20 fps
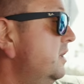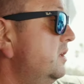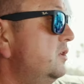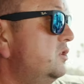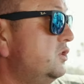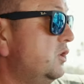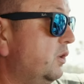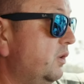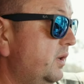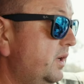
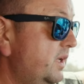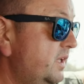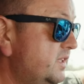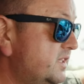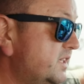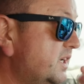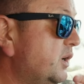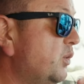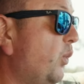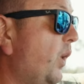so
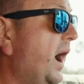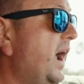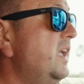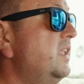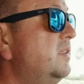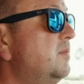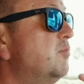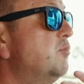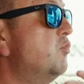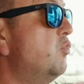it's a
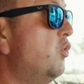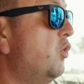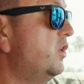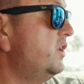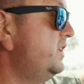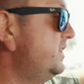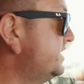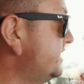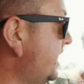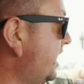quite more
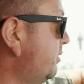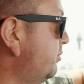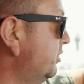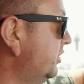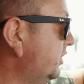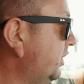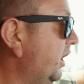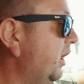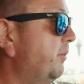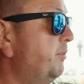desirable
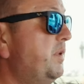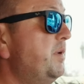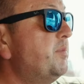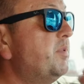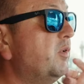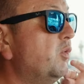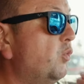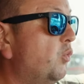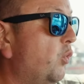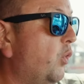car
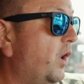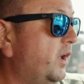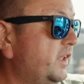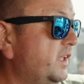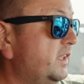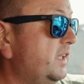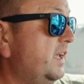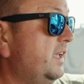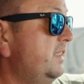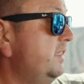people want
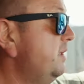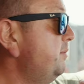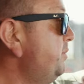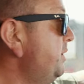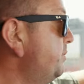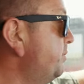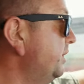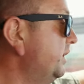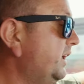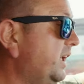it and the
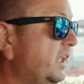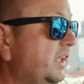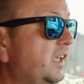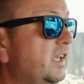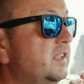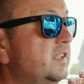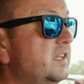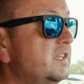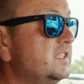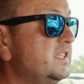people can
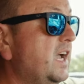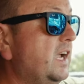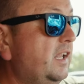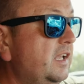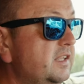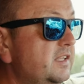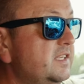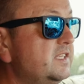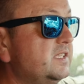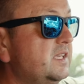get
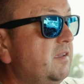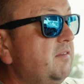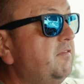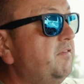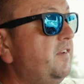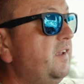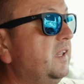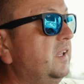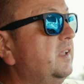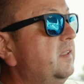exactly the same
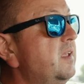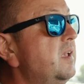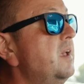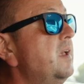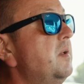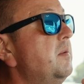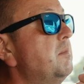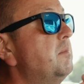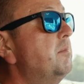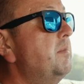feeling
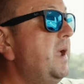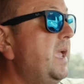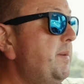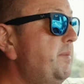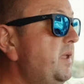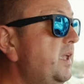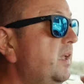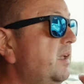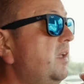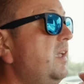
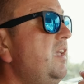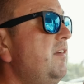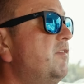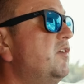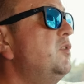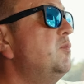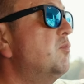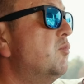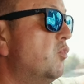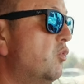maybe
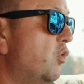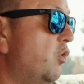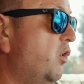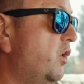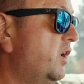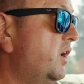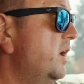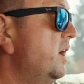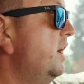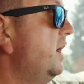even
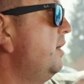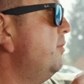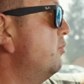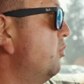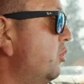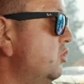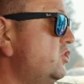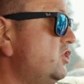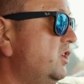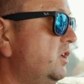more
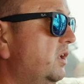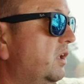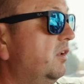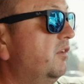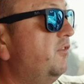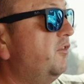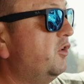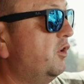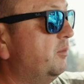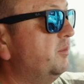emotional
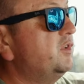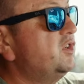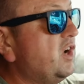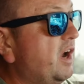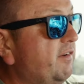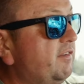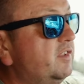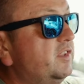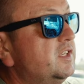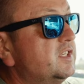from
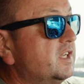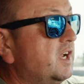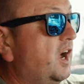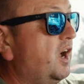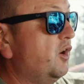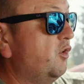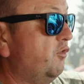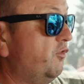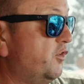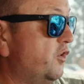driving this
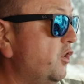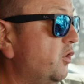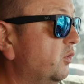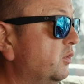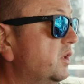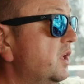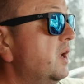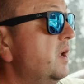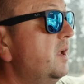car off-road